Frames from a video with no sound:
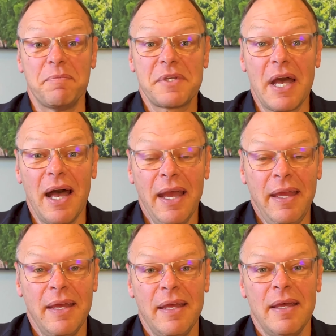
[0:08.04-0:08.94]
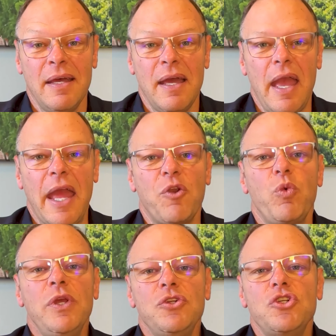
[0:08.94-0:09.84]
name's Guy, and
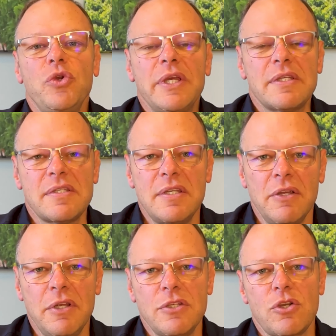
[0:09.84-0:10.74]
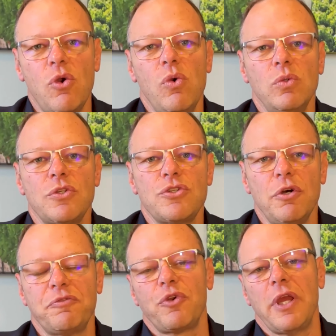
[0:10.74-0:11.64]
we are doing a series called
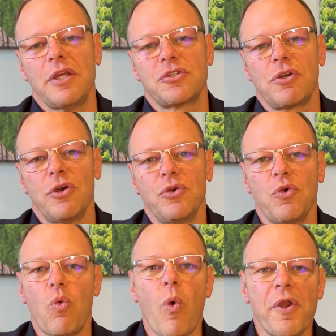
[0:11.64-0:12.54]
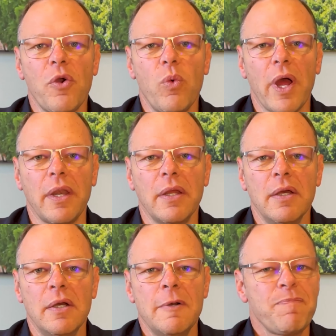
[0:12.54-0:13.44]
Software Escrow
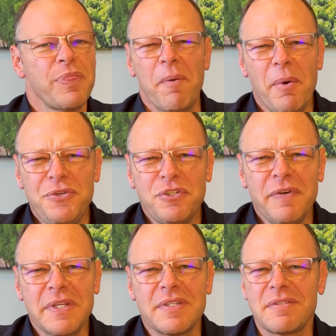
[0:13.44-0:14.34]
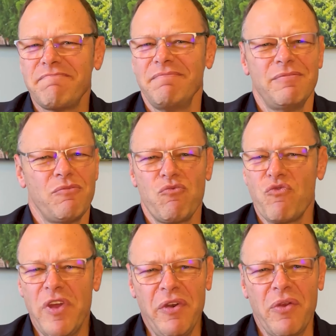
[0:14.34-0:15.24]
101. Now, most of us
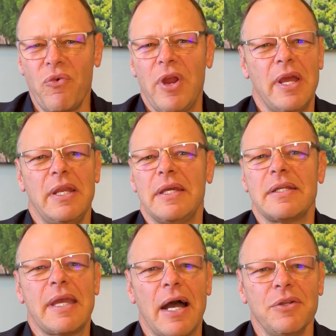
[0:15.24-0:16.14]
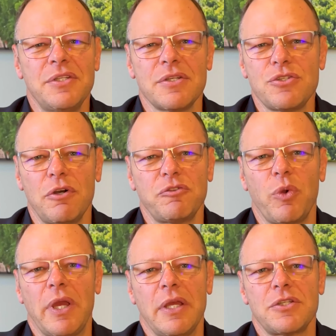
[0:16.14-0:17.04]
very rarely encounter
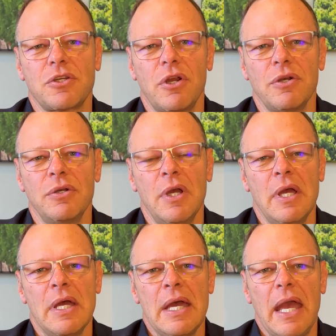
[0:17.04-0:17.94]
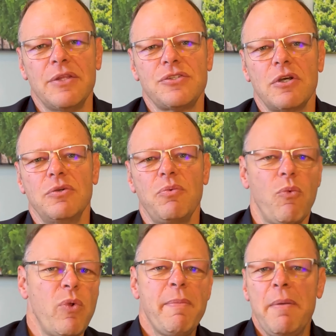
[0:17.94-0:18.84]
software escrow, and so
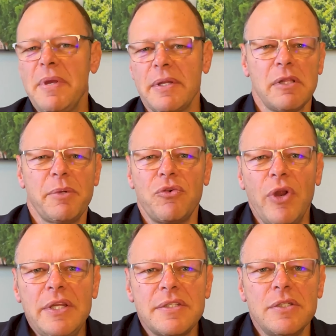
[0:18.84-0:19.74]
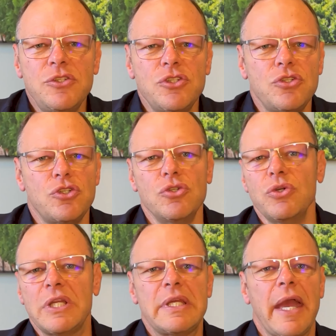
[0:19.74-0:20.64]
we might be a little bit reticent to
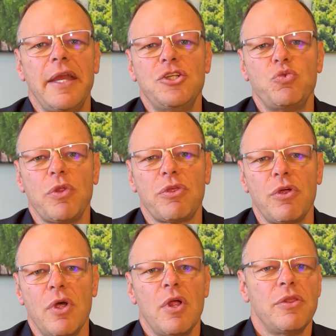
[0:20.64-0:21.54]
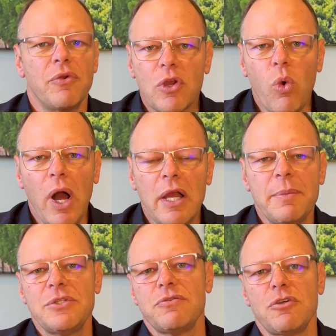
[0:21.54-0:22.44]
engage with the
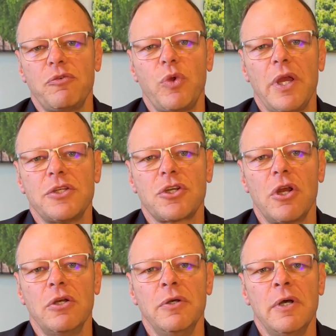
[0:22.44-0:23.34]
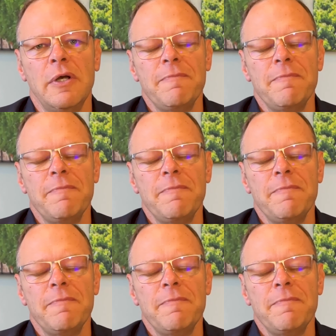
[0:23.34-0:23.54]
requirements of software escrow.